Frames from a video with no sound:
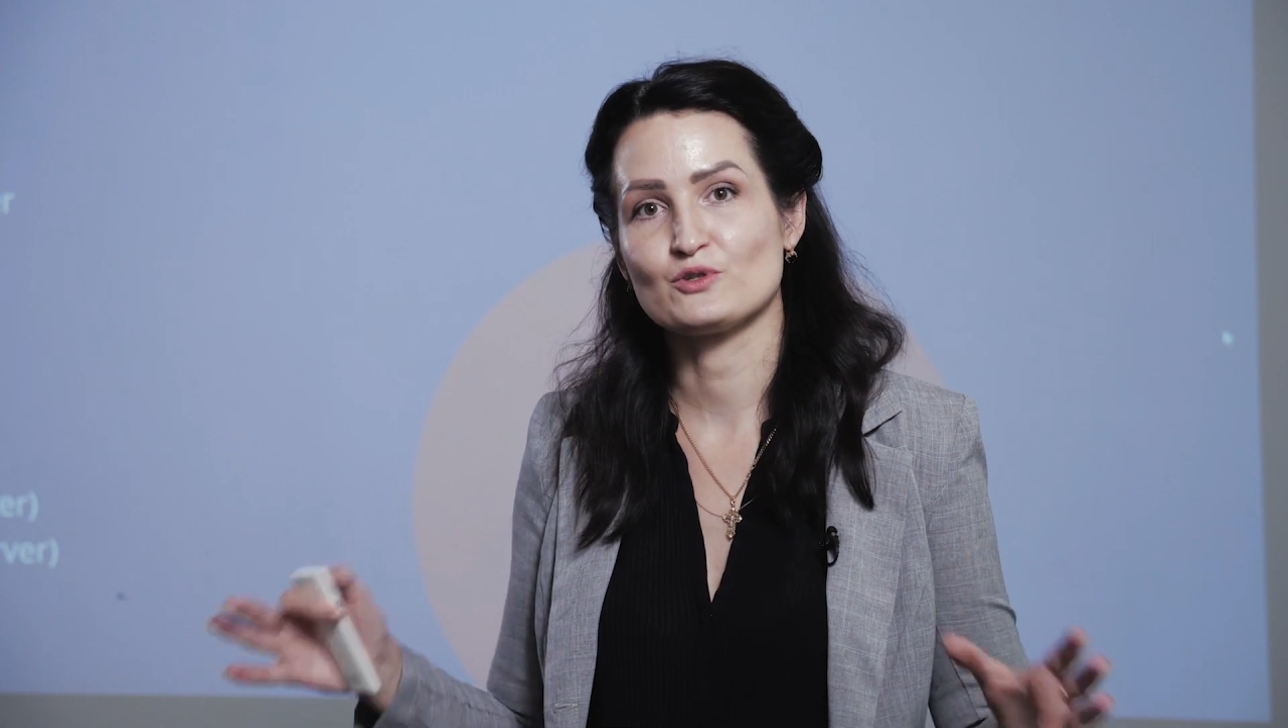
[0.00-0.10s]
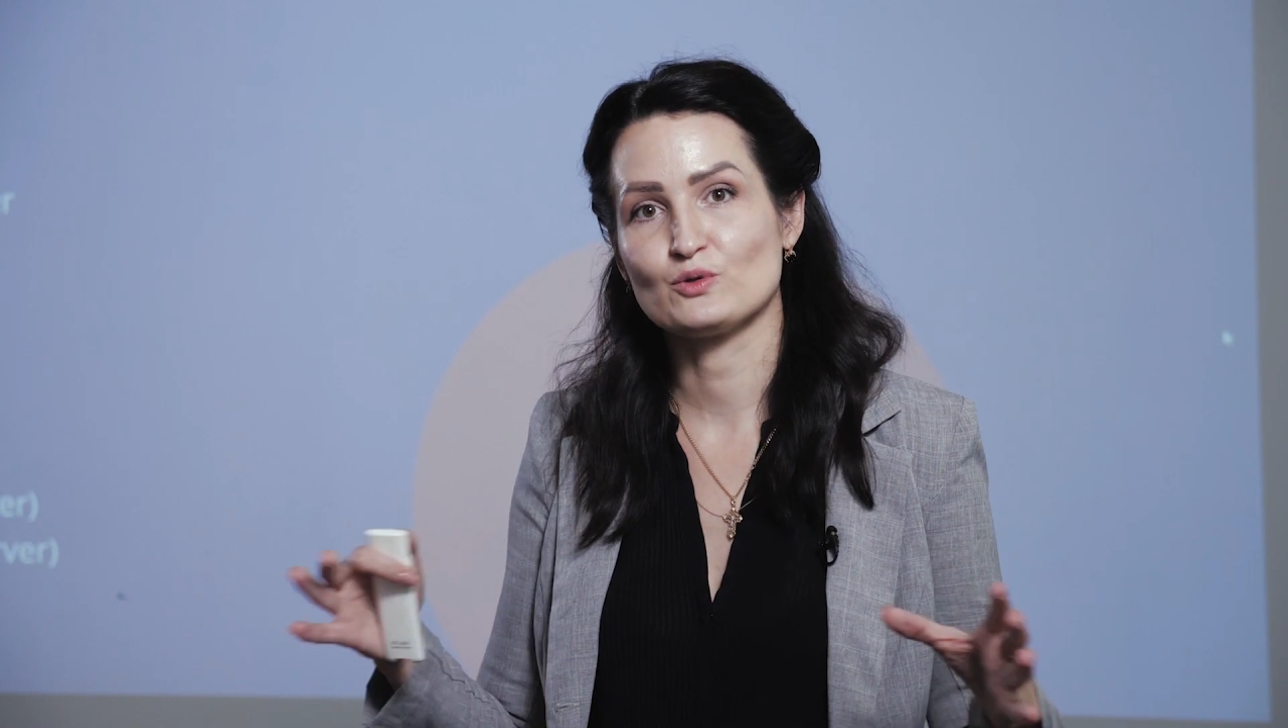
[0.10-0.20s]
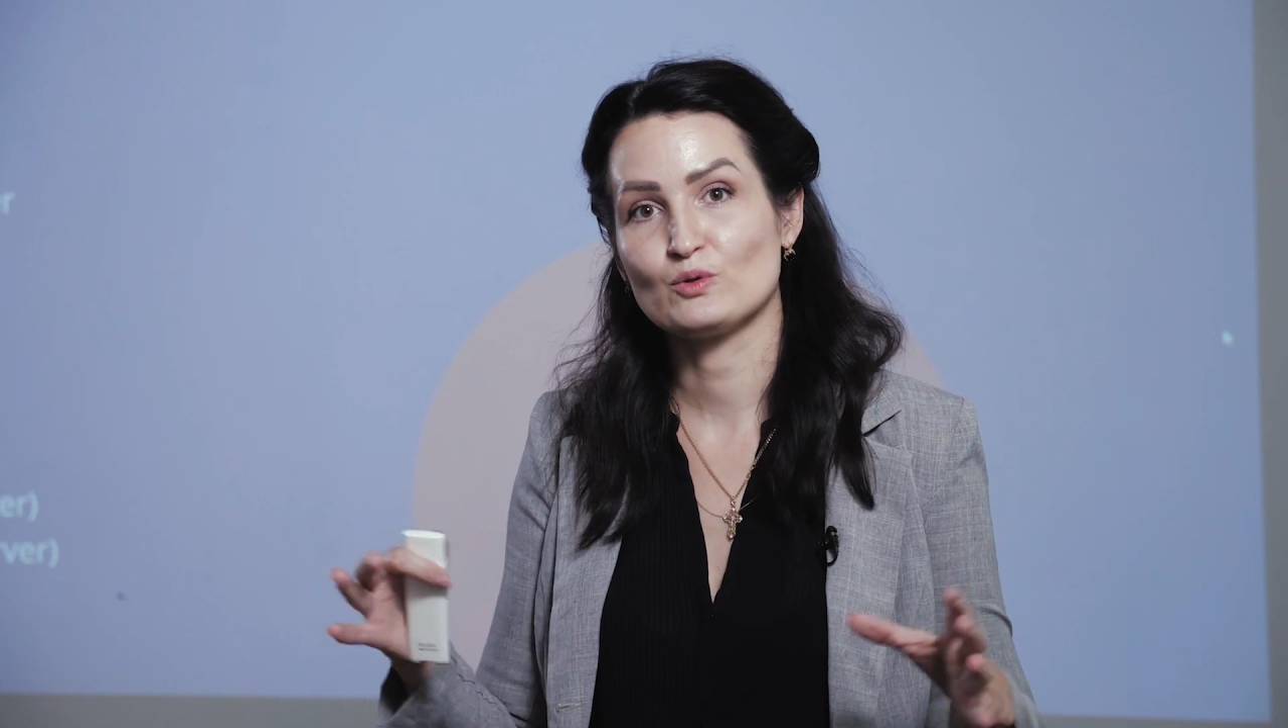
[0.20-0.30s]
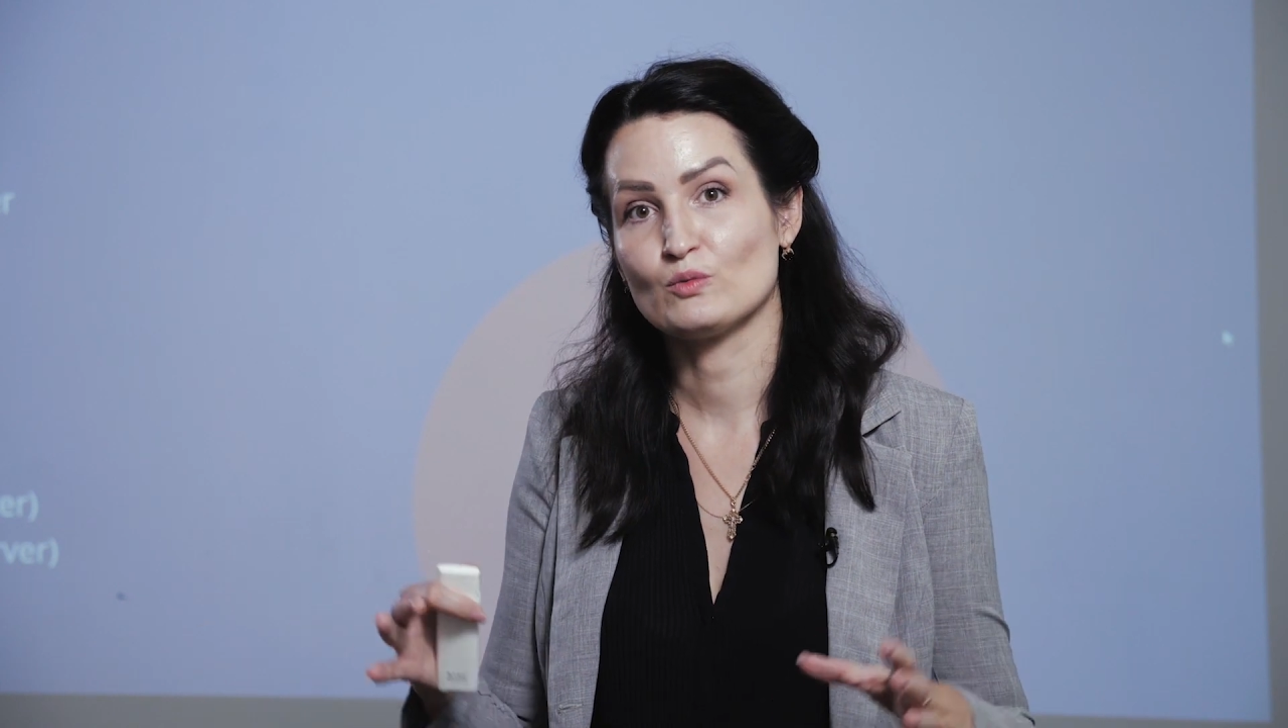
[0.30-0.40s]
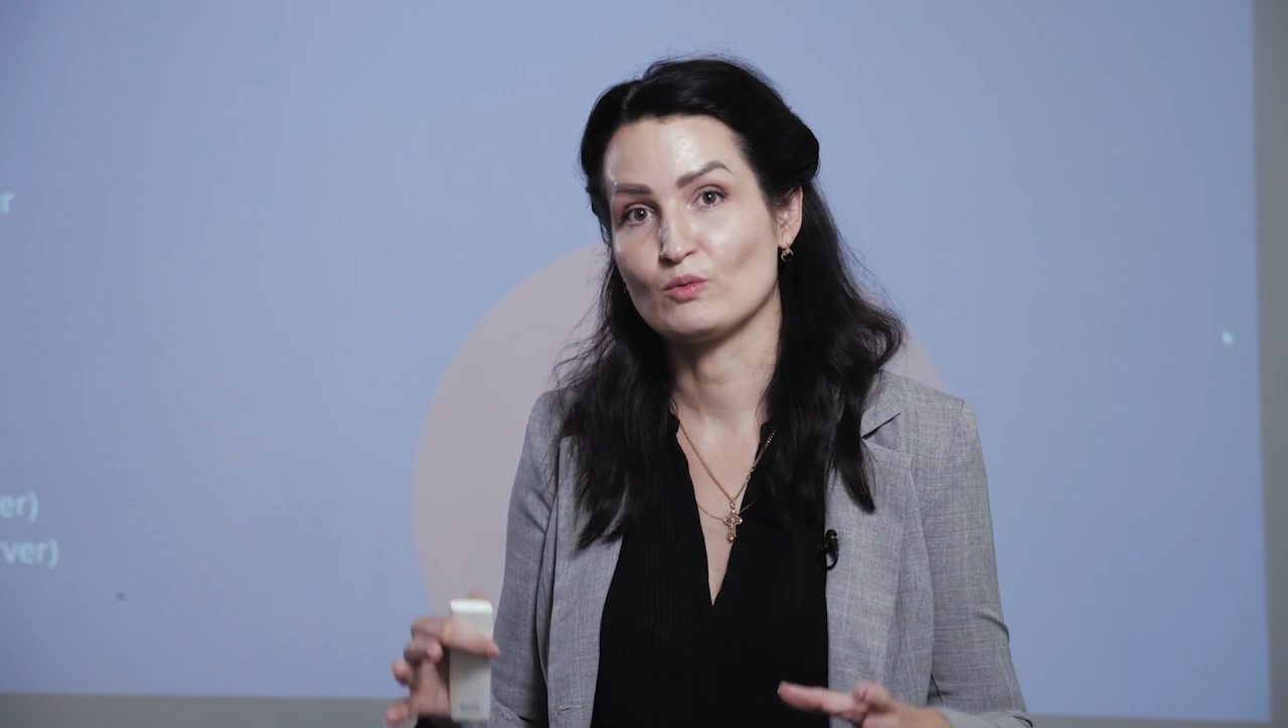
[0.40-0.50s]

to